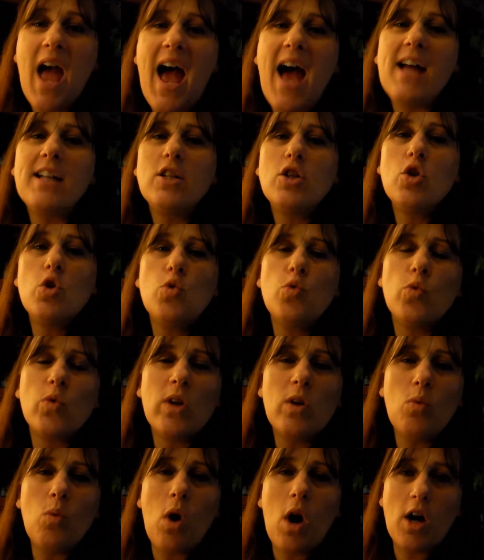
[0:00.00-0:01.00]
Had to
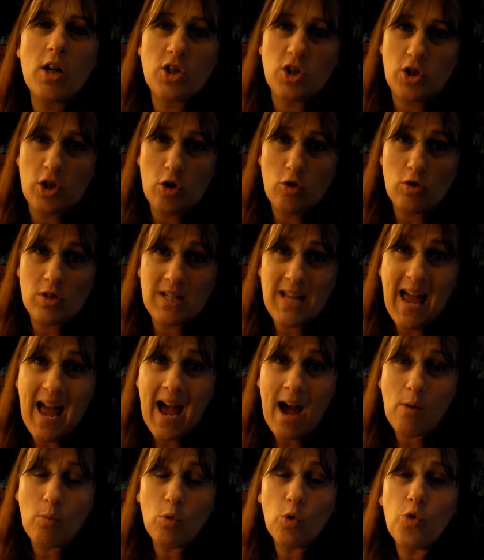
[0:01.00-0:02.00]
rewash those
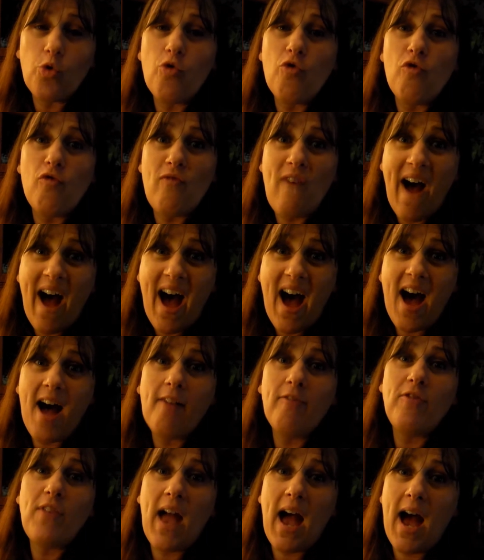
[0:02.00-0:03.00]
towels
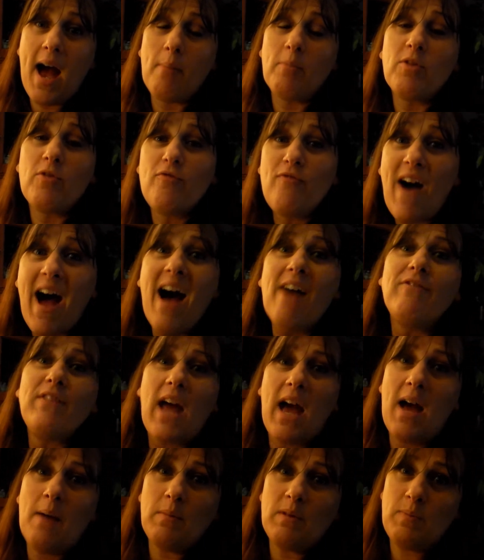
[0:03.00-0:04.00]
5 times. 5
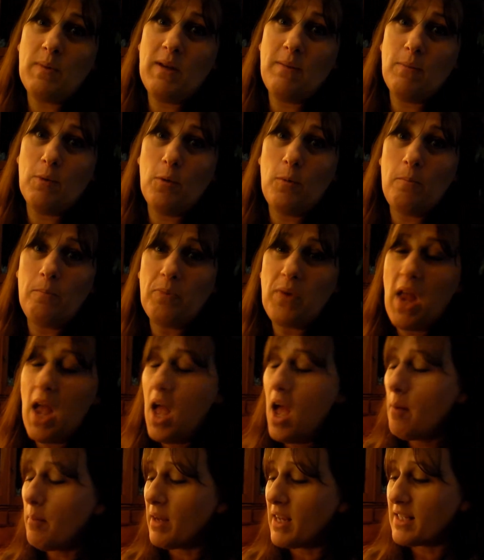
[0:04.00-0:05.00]
times, people.
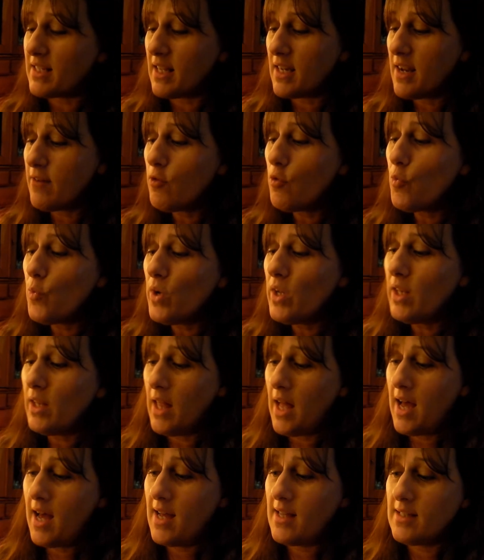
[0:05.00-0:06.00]
Because I never
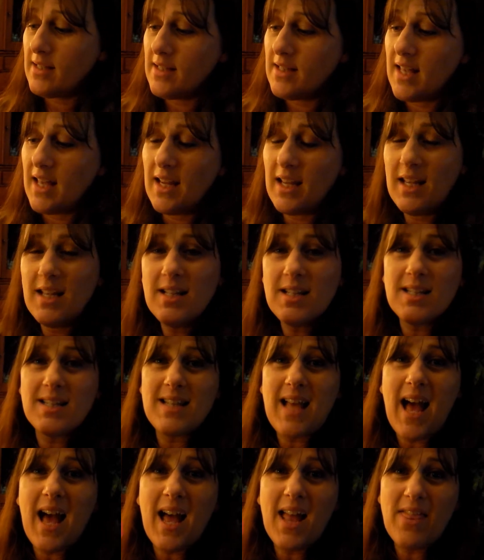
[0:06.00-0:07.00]
realized that
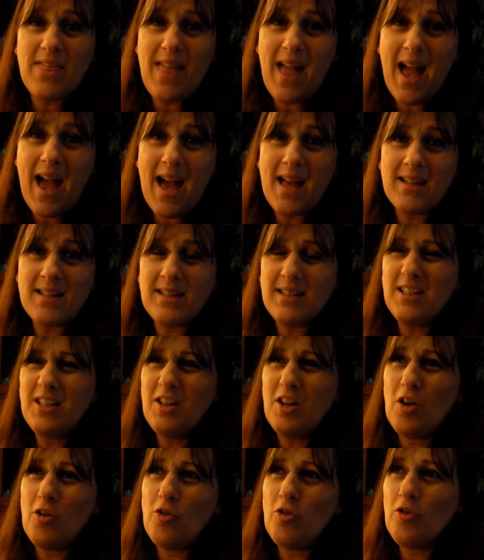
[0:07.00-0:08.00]
inside that,
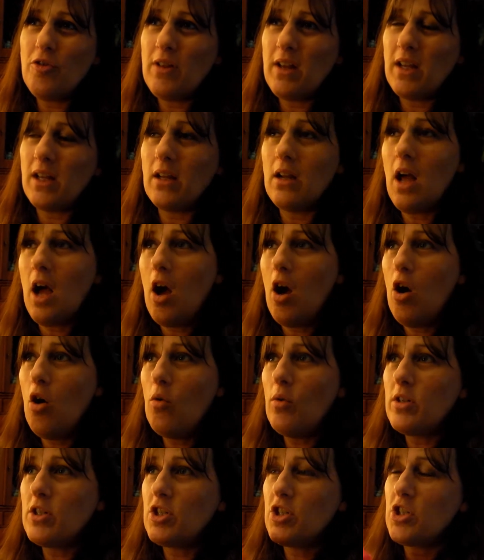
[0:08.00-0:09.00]
you're thinking,
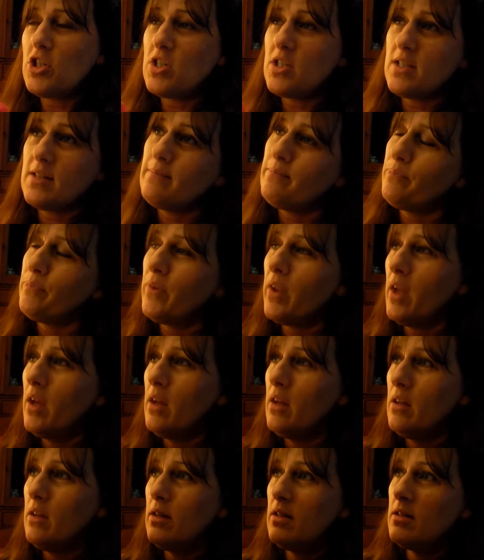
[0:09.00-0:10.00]
oh, it's just some
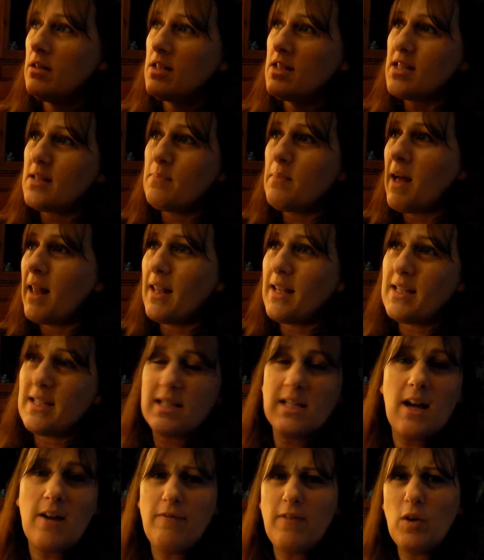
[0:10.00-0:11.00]
smelly
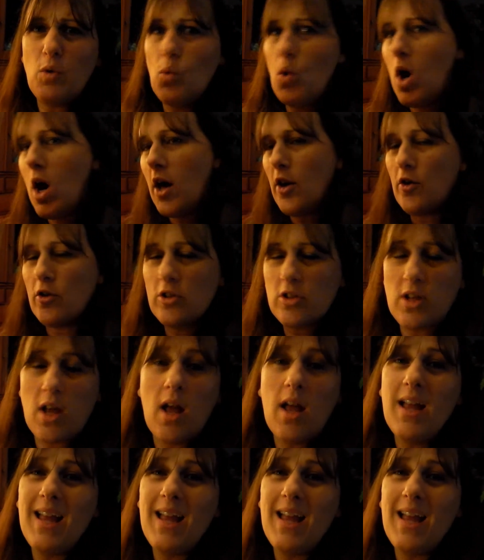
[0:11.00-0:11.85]
stuff in water.